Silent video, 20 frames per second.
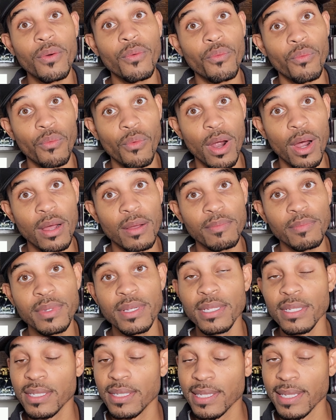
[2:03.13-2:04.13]

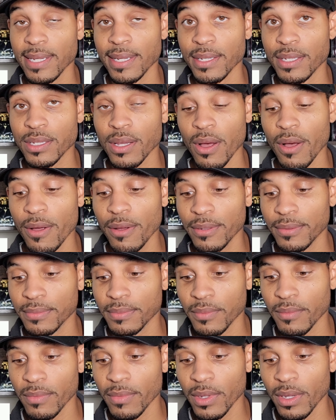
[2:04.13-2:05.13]
rum, sea salt,
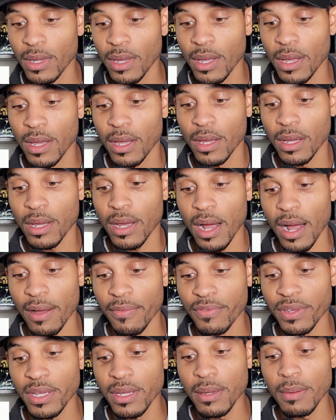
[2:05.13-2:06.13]

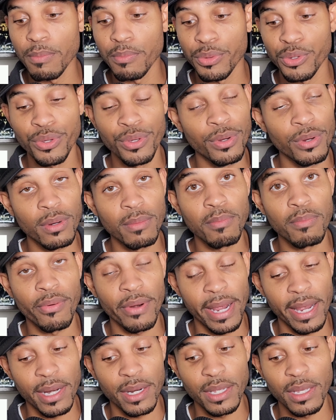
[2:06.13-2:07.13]
coffee, pure
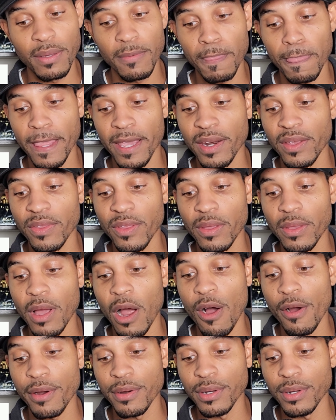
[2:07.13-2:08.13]
brandy, and in the
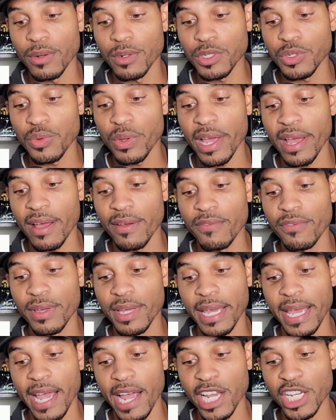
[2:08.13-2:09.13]
hard notes you have
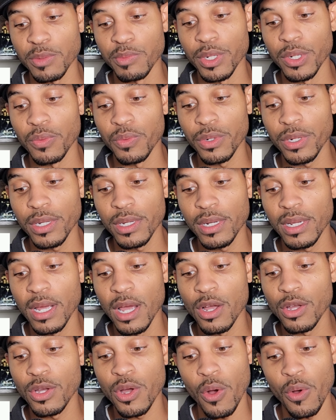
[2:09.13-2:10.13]
cashmere wood,
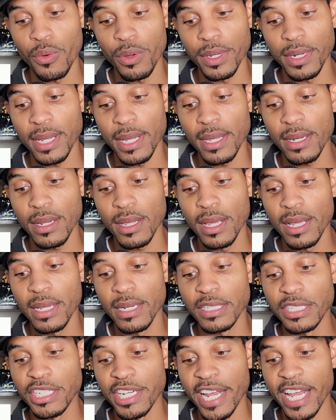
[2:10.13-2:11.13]
coconut,
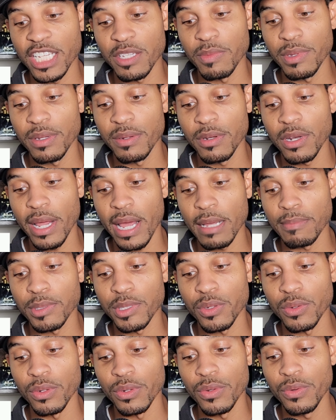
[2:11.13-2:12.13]
jasmine,
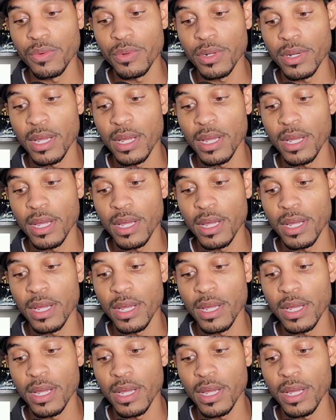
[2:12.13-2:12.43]
absolute,